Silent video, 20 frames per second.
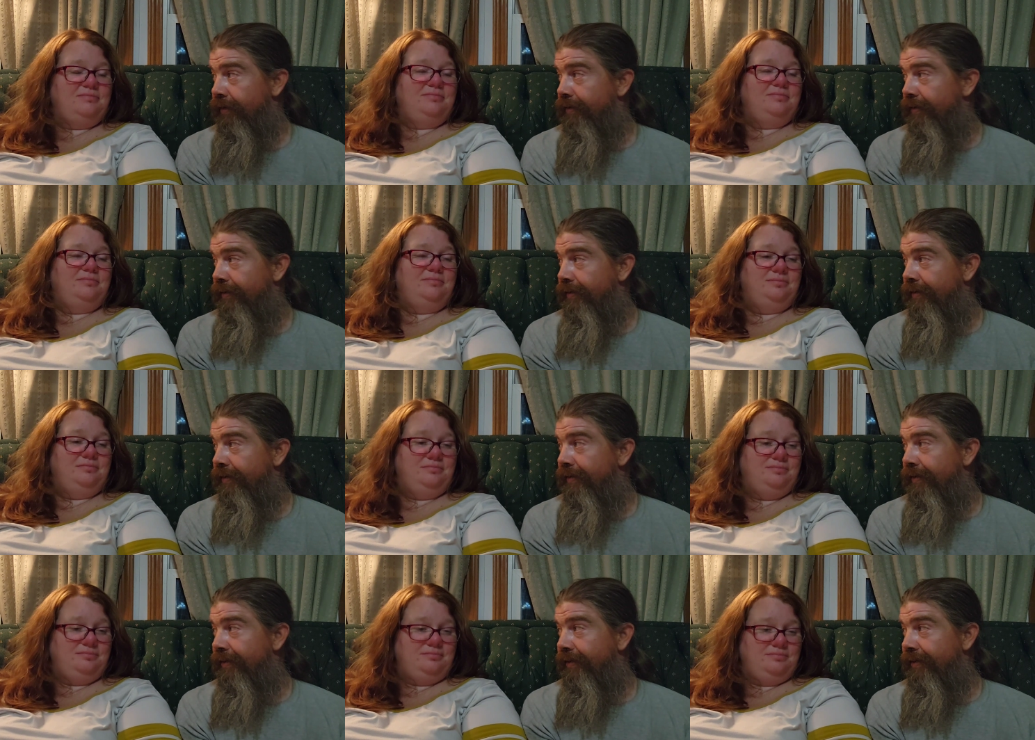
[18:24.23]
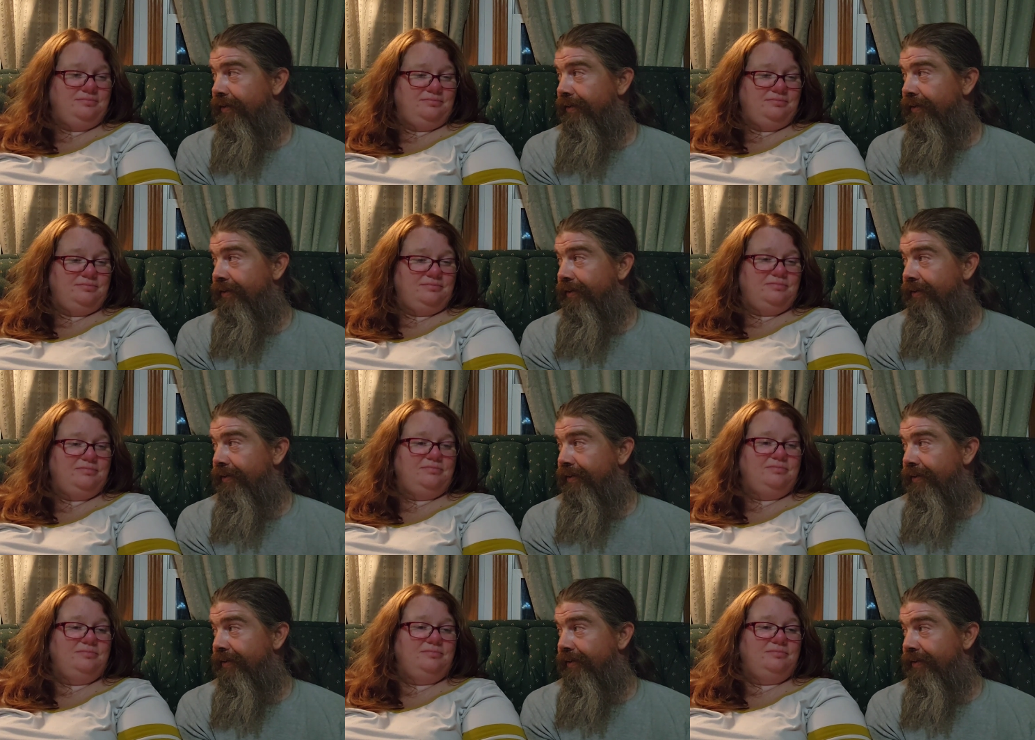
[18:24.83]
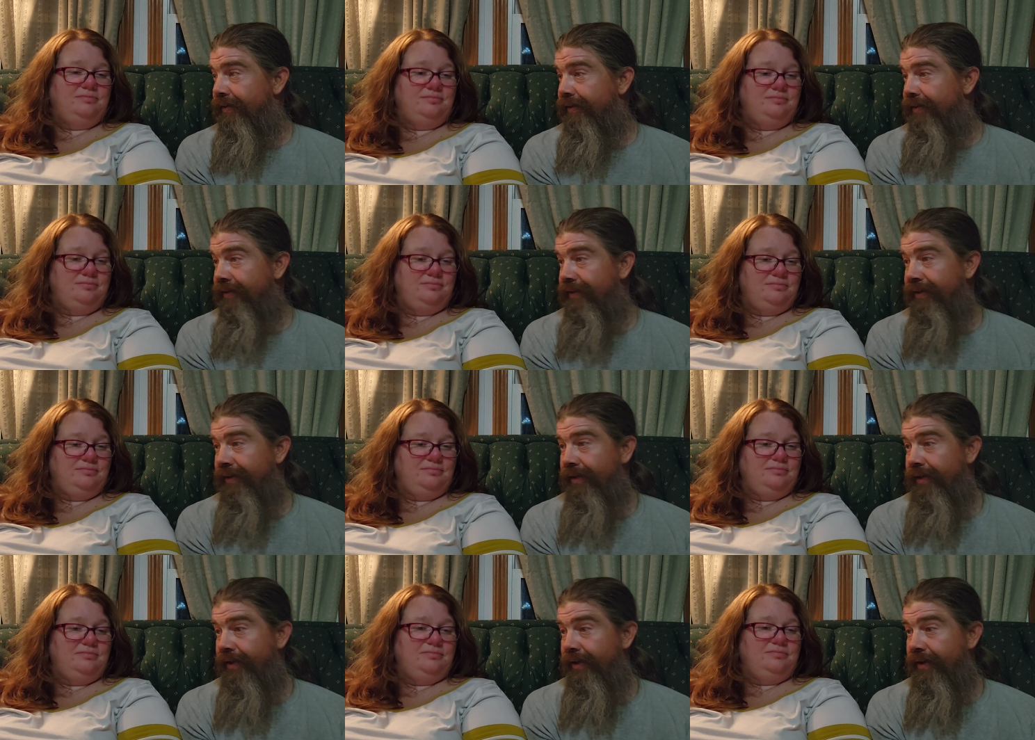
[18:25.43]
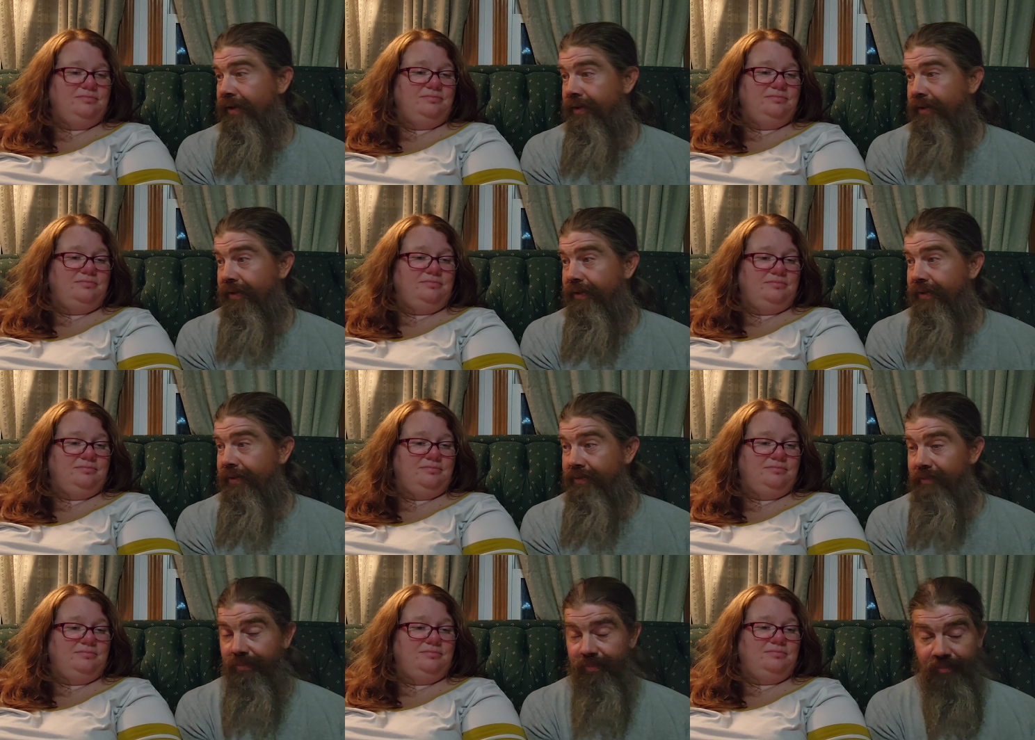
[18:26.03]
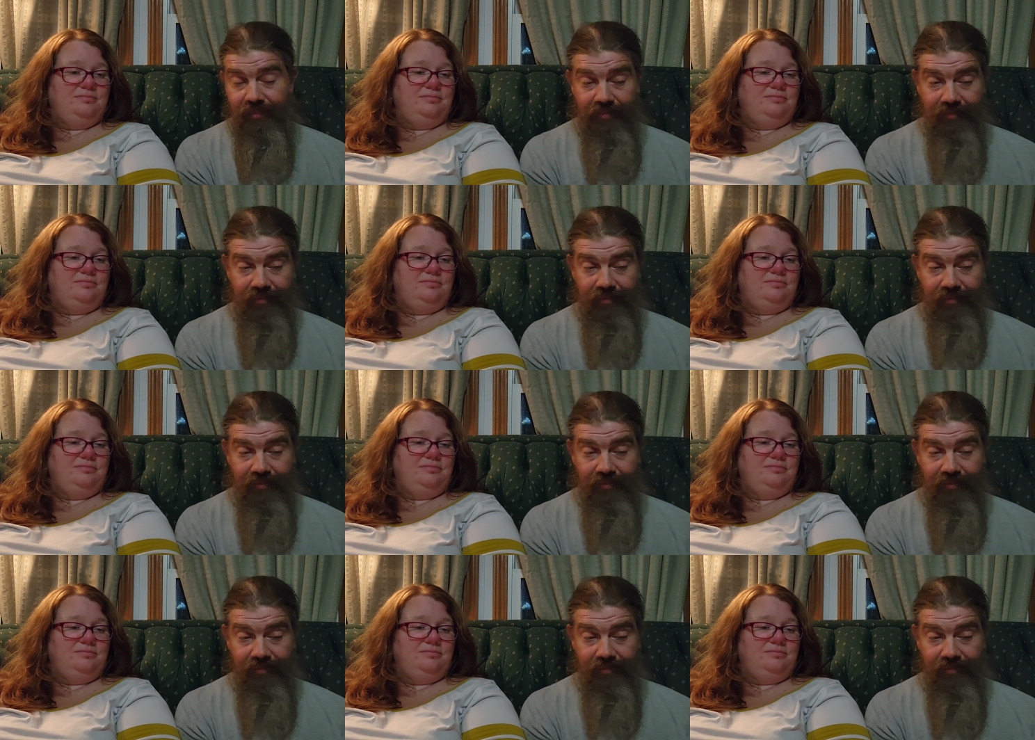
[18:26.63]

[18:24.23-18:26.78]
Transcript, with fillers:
Speaker 1: Mm-hmm. And,